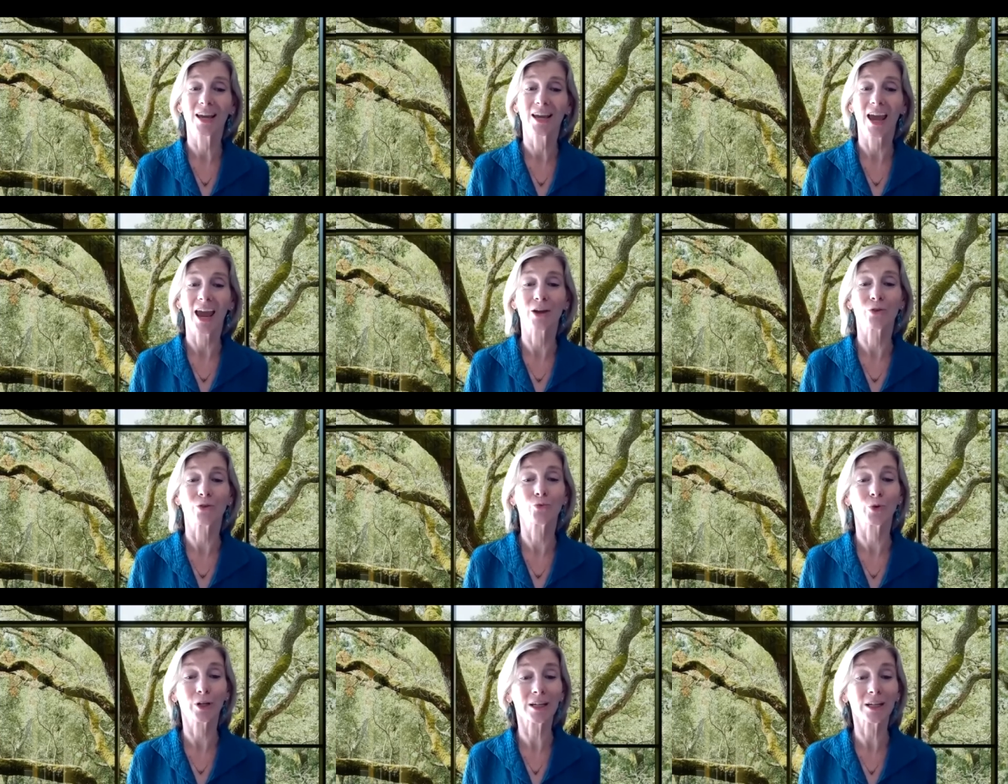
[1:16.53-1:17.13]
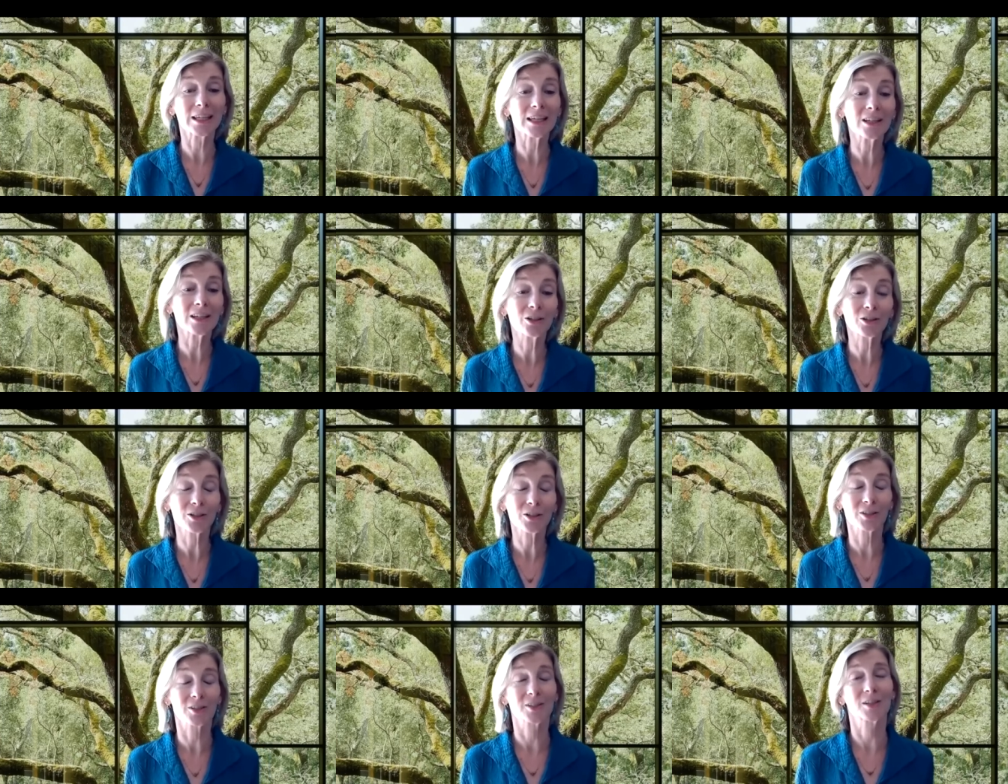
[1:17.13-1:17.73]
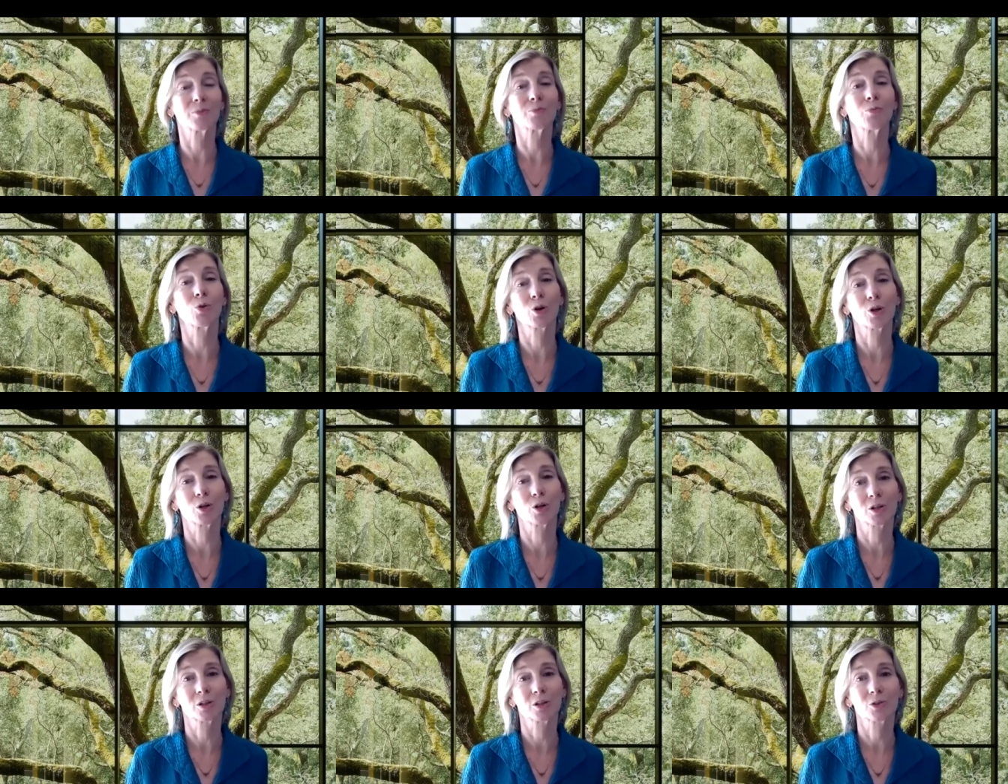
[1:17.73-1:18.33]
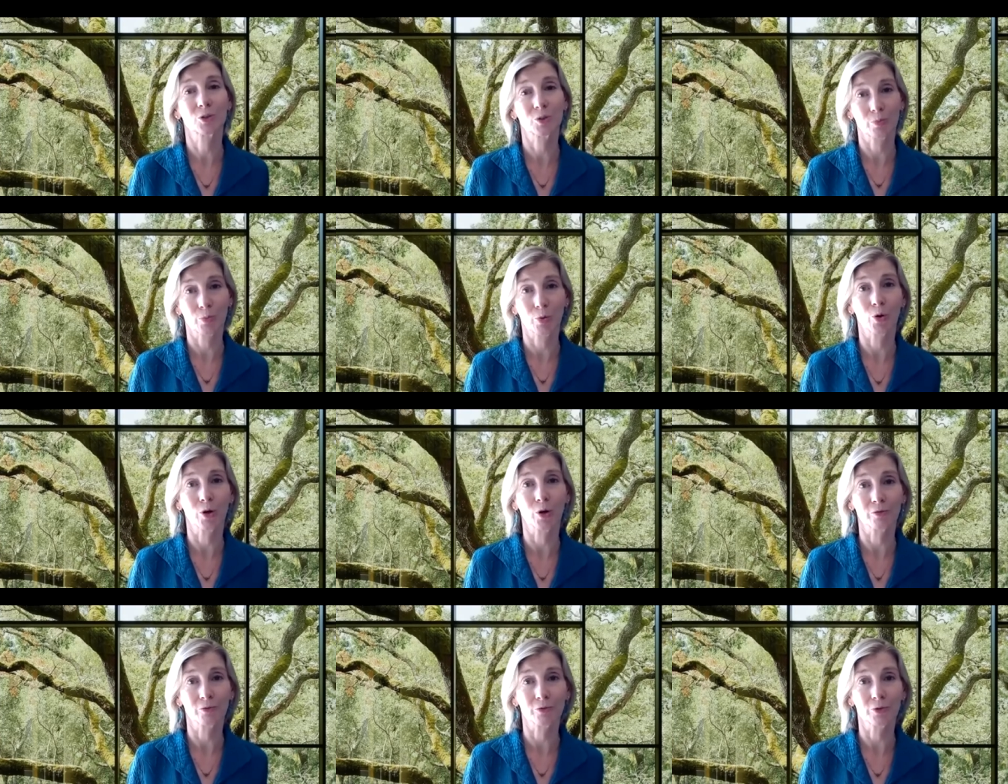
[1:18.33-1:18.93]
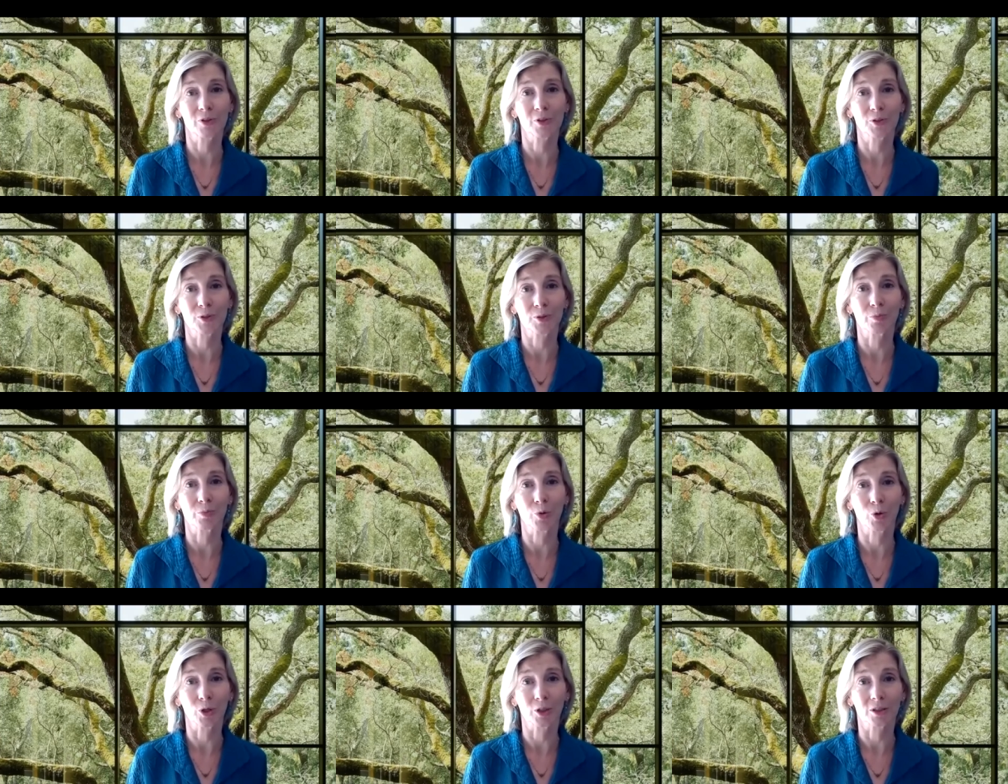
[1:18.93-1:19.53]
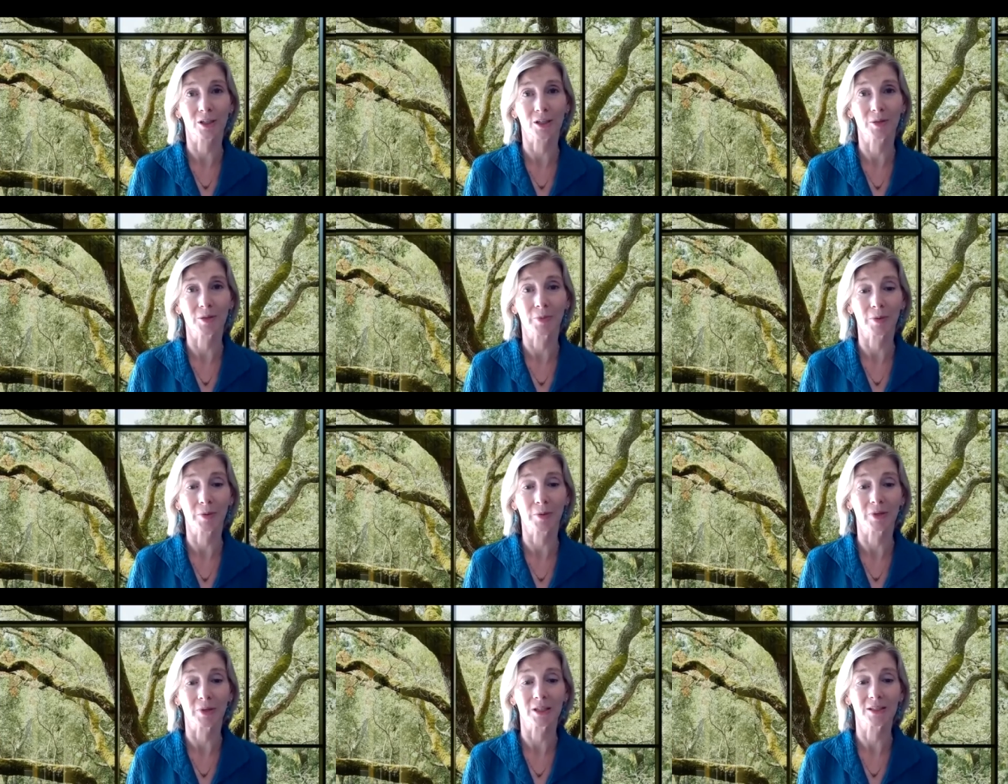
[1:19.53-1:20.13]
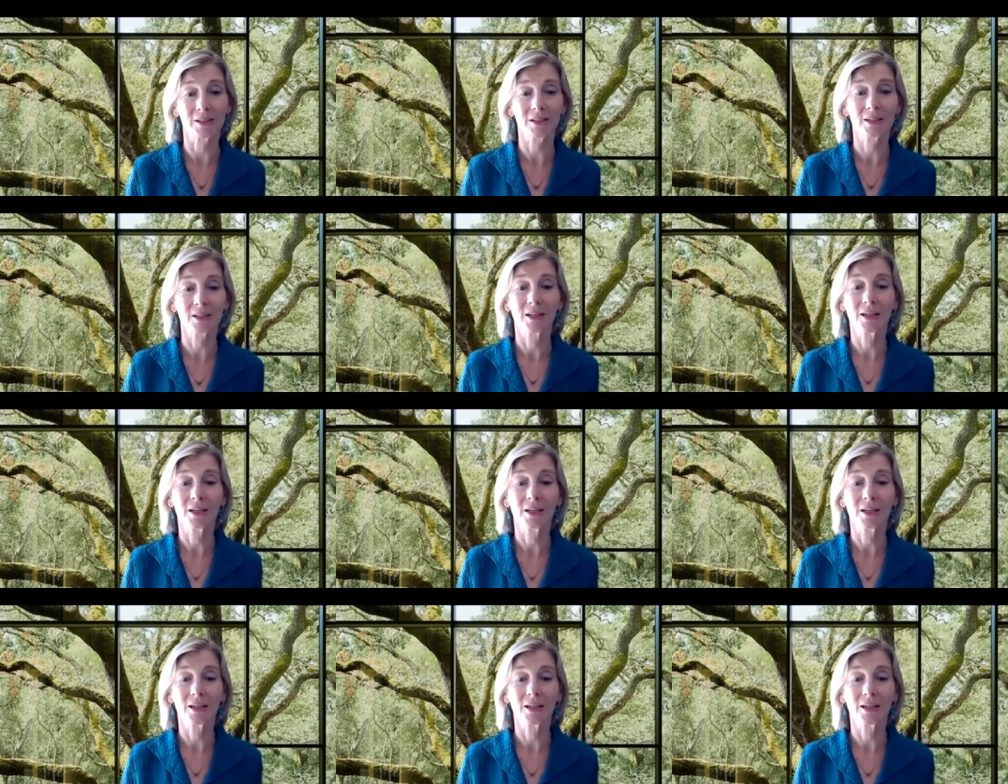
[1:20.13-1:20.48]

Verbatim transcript: and we're eager to see more support for this important commitment.